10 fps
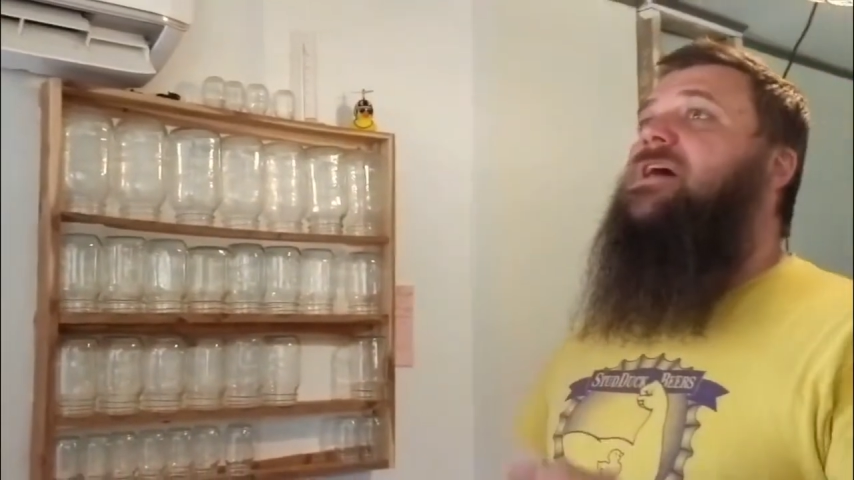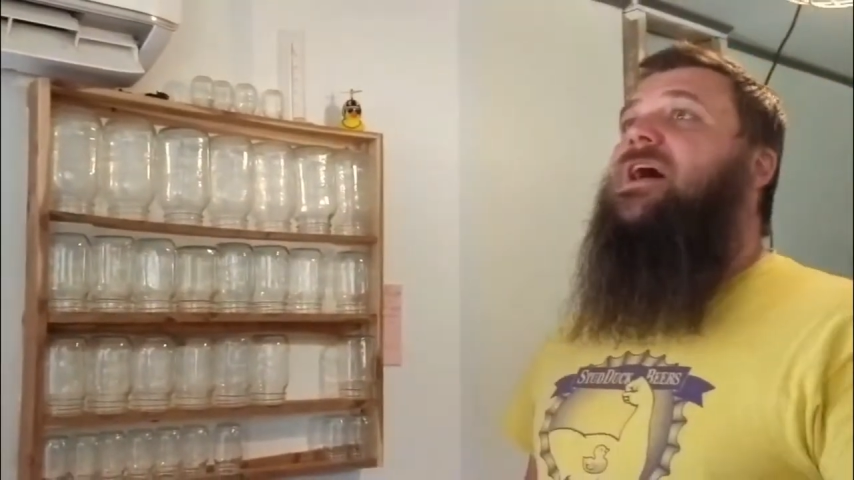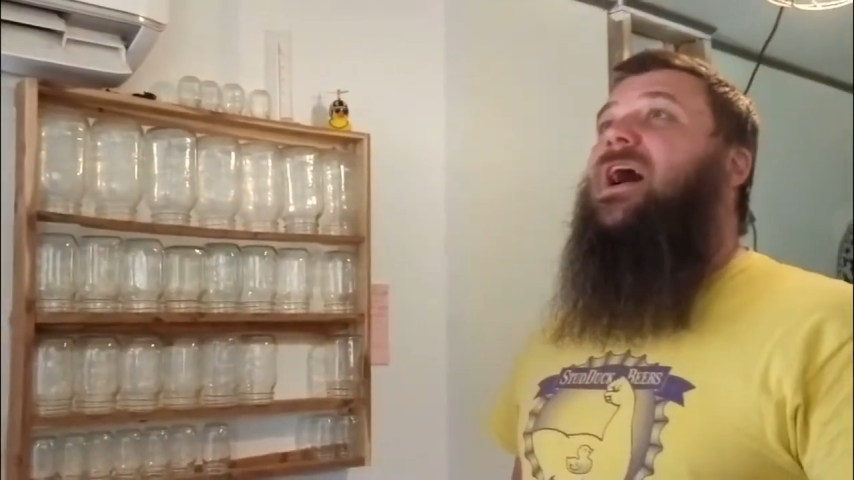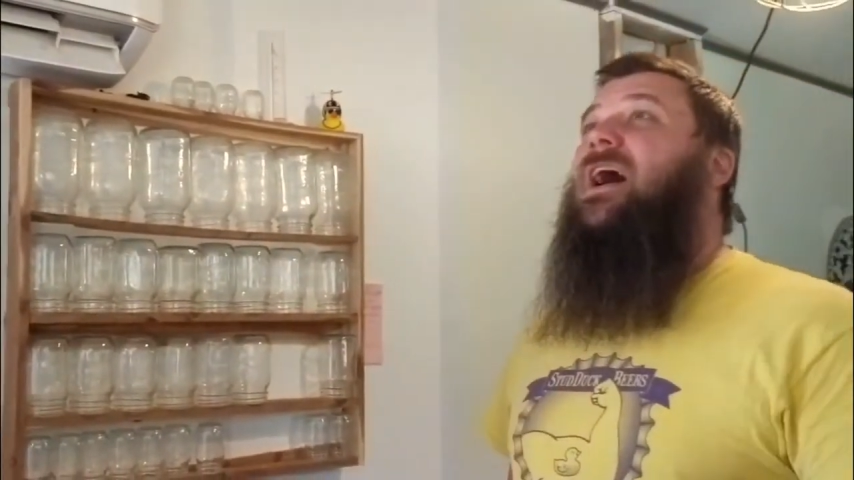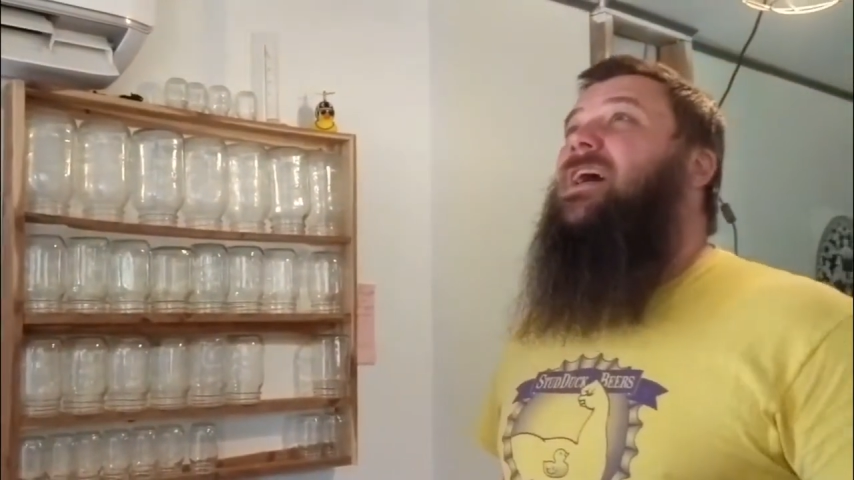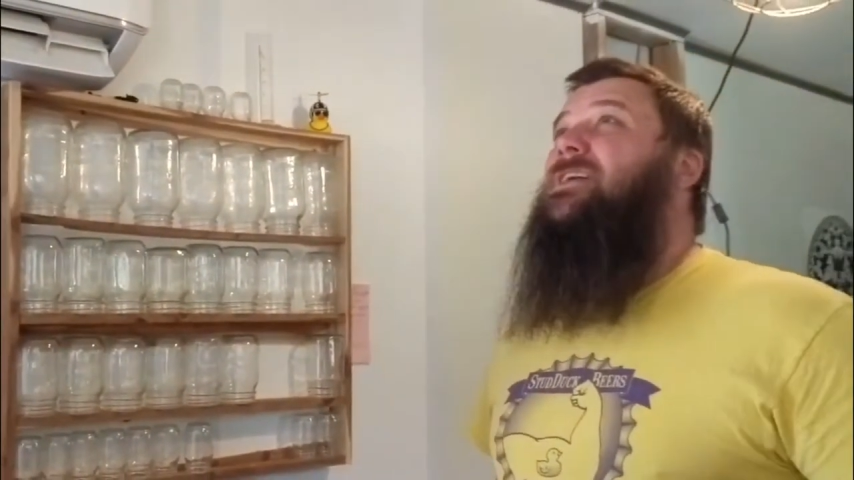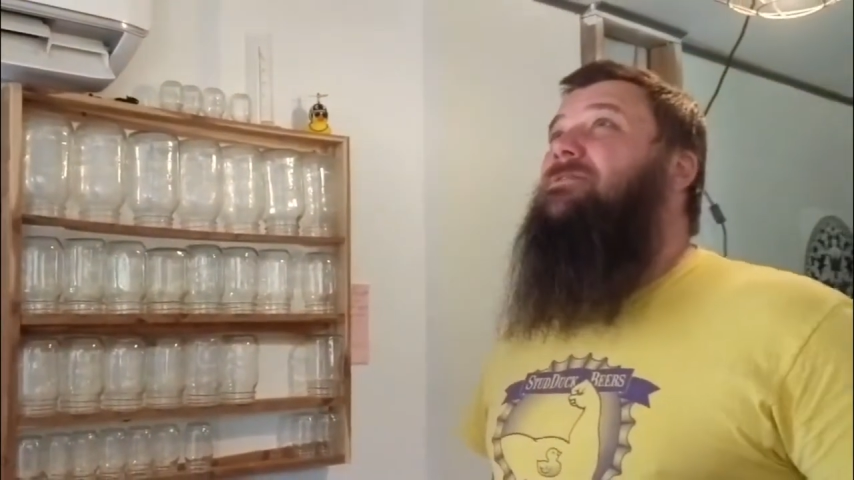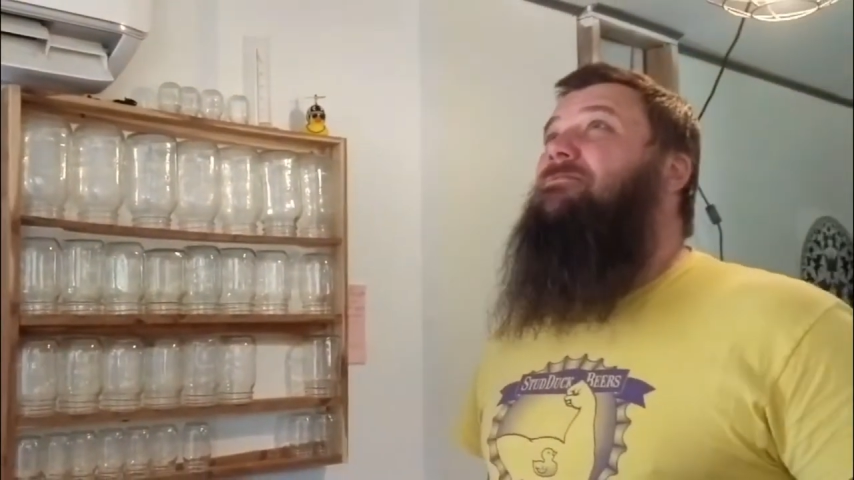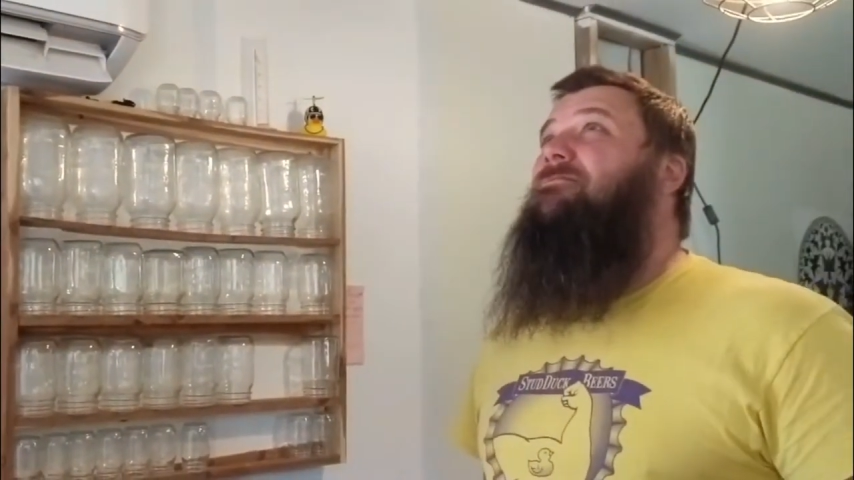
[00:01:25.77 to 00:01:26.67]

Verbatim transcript: worst? Uh,